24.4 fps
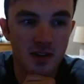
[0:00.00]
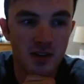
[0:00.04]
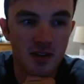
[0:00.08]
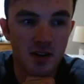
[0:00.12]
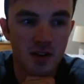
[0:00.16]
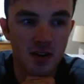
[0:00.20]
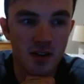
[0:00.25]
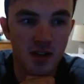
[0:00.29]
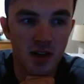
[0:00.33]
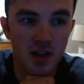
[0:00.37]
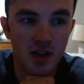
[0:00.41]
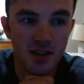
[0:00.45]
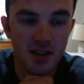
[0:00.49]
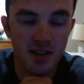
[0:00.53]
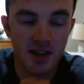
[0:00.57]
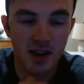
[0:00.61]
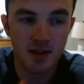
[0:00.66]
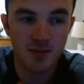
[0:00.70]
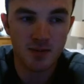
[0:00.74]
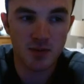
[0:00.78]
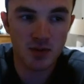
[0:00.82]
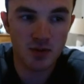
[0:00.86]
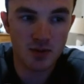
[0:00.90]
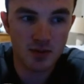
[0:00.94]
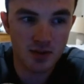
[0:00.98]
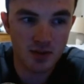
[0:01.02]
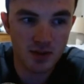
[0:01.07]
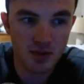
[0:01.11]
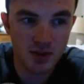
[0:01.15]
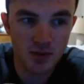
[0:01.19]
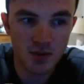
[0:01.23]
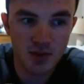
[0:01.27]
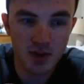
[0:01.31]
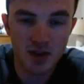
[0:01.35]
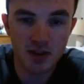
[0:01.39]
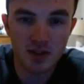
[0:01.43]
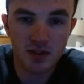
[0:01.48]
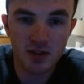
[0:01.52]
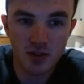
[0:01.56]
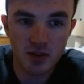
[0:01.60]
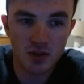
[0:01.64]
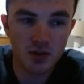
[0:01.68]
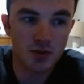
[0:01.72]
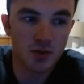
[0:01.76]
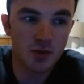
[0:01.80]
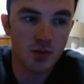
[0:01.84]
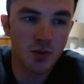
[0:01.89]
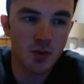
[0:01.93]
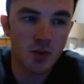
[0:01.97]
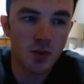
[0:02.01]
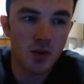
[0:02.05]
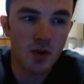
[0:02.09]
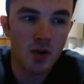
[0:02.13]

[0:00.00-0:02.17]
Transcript: a lot of time you can do